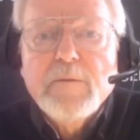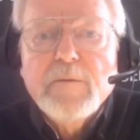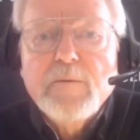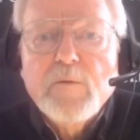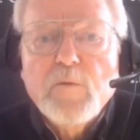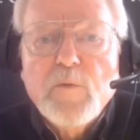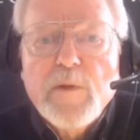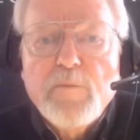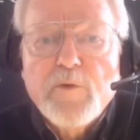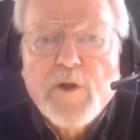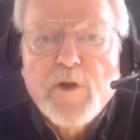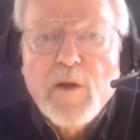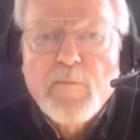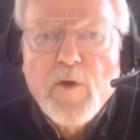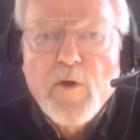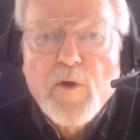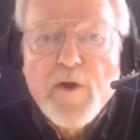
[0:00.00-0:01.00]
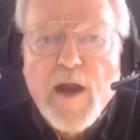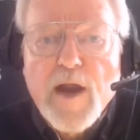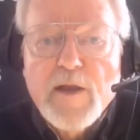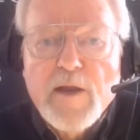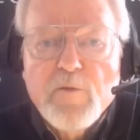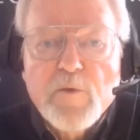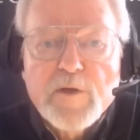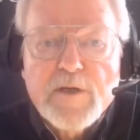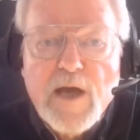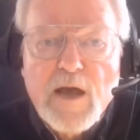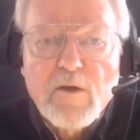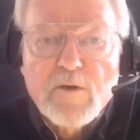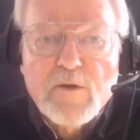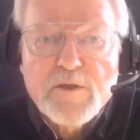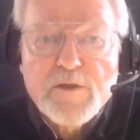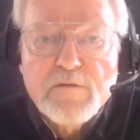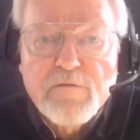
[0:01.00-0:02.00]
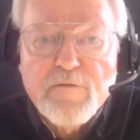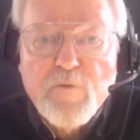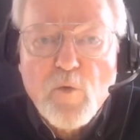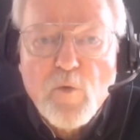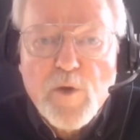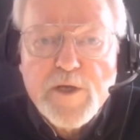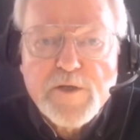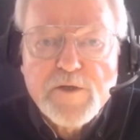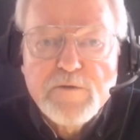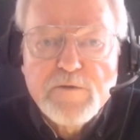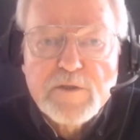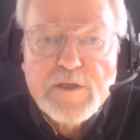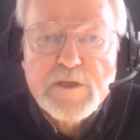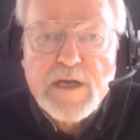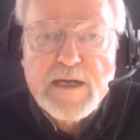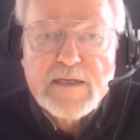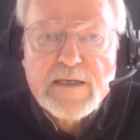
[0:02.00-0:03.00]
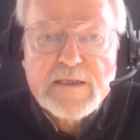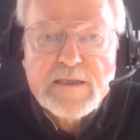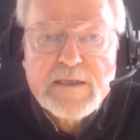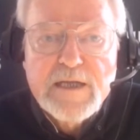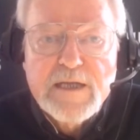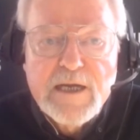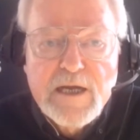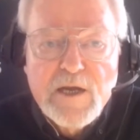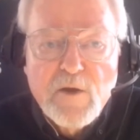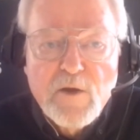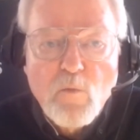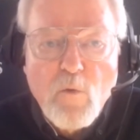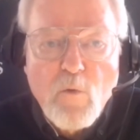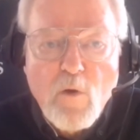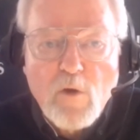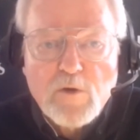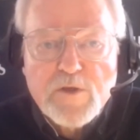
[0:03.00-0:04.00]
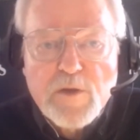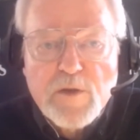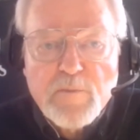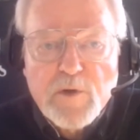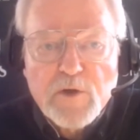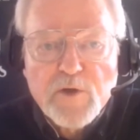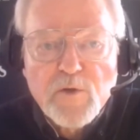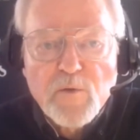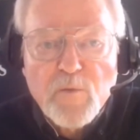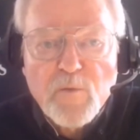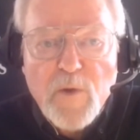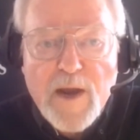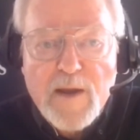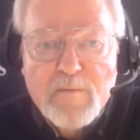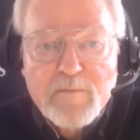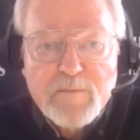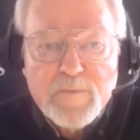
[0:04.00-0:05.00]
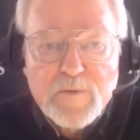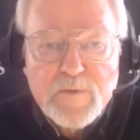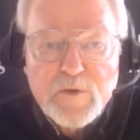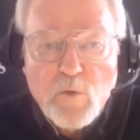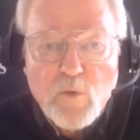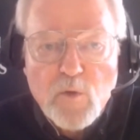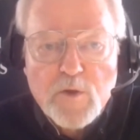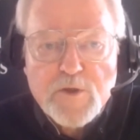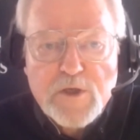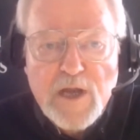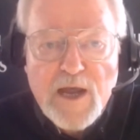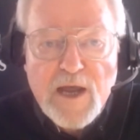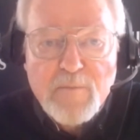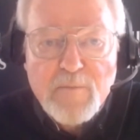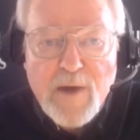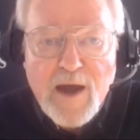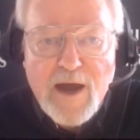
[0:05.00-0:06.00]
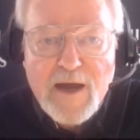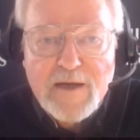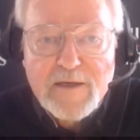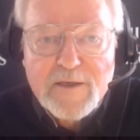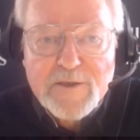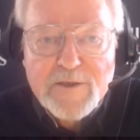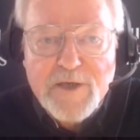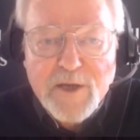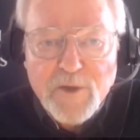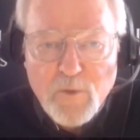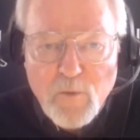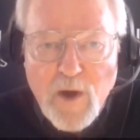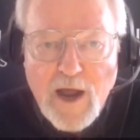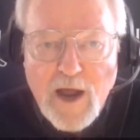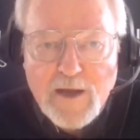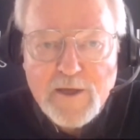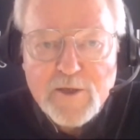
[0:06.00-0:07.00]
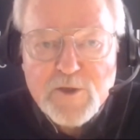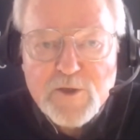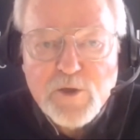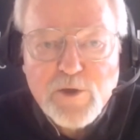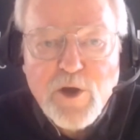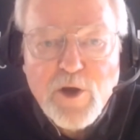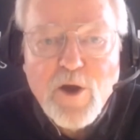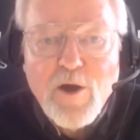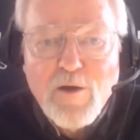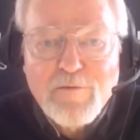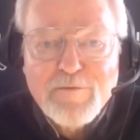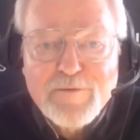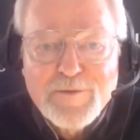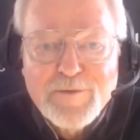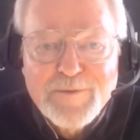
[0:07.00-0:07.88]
we put up our $91.42, walked up a little ramp, door slammed behind us, and the rocket took off.